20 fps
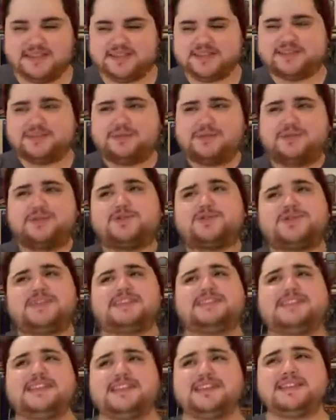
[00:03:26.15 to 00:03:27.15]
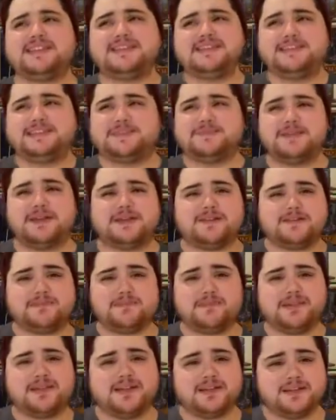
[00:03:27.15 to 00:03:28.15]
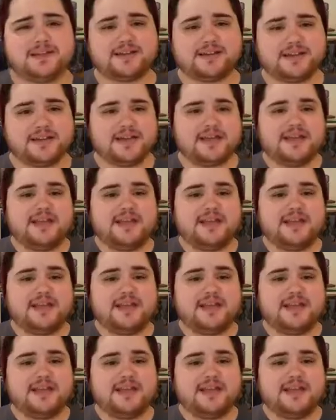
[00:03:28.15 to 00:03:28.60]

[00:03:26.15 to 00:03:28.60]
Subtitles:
because it was a ridiculous amount of blood.